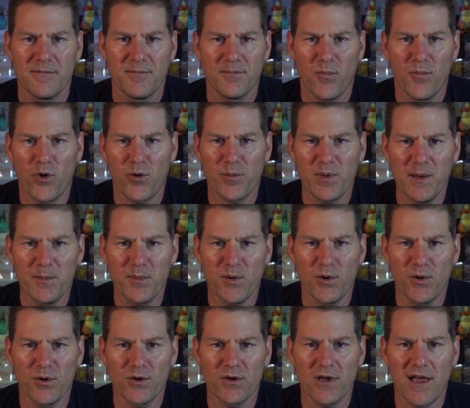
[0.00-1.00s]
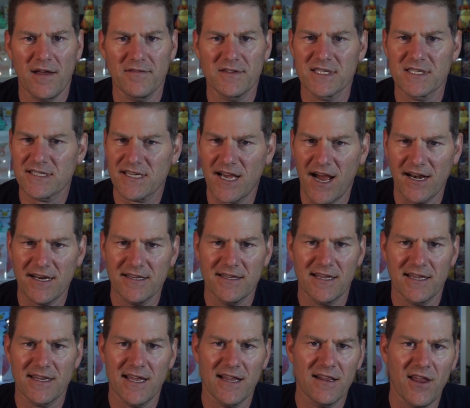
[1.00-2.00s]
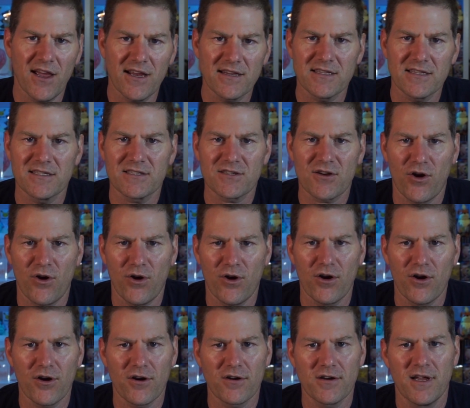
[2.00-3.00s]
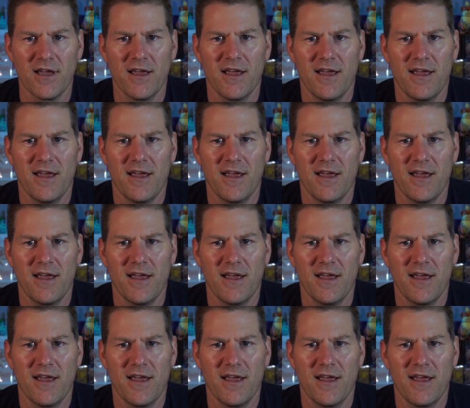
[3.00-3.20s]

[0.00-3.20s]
More people have decided that they like this card,